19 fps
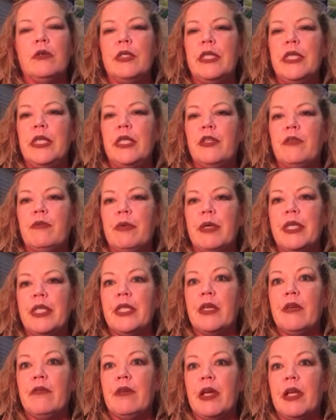teach
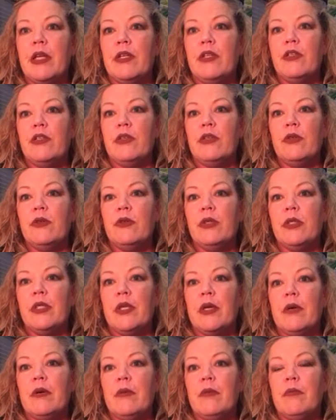myself how to do
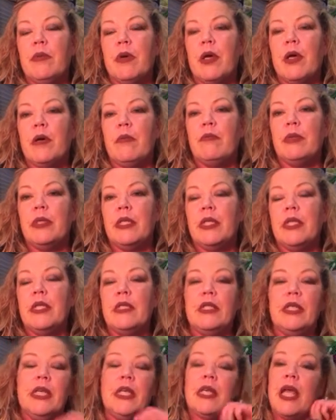some
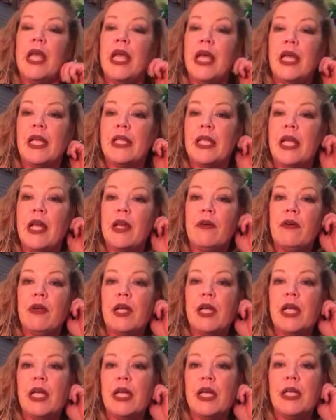hand
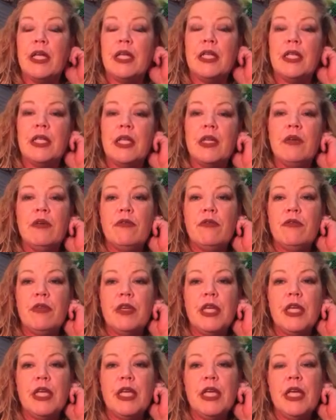lettering and
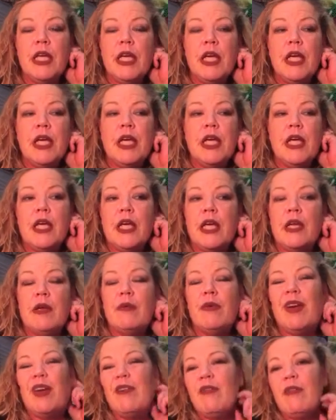calligraphy.
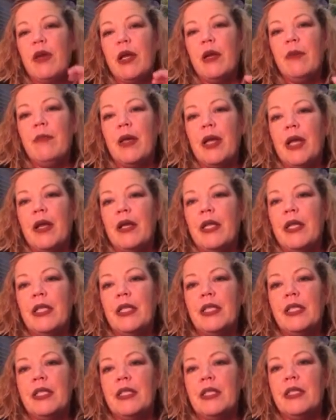And what I've read about
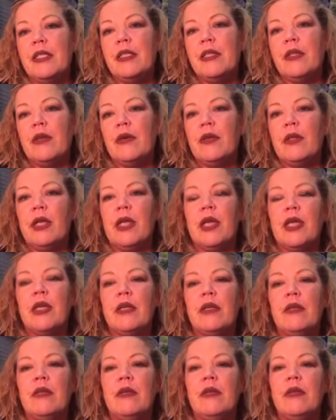is, that
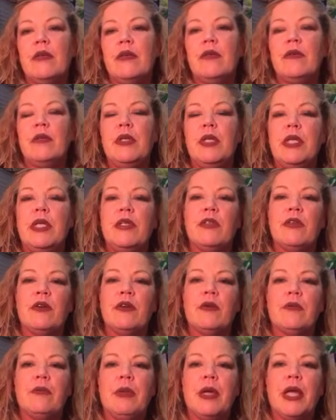you need
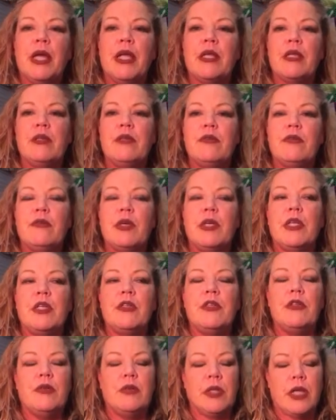certain pens when you
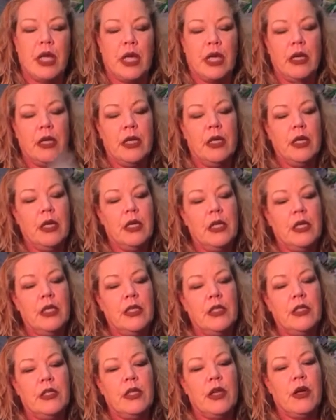do that.
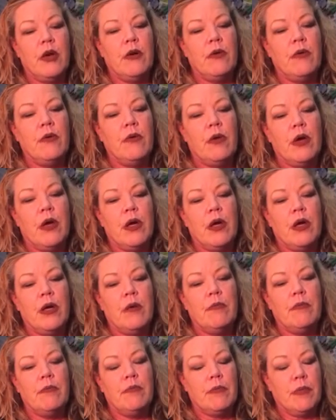So
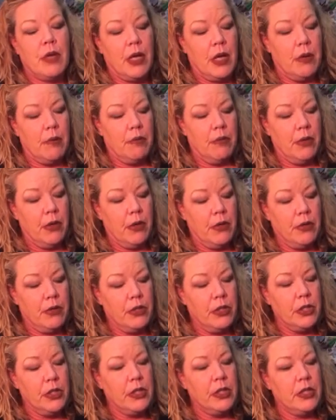I
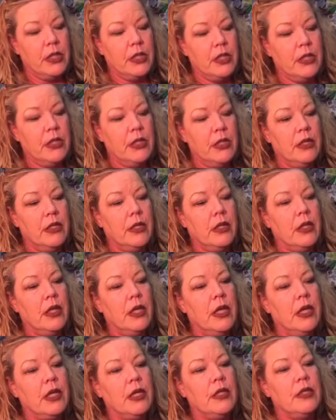purchased
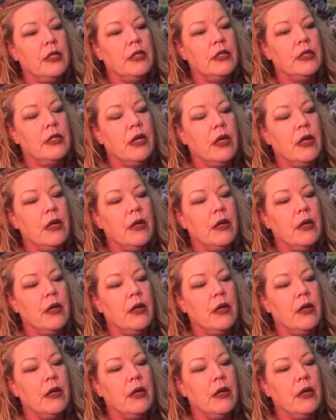this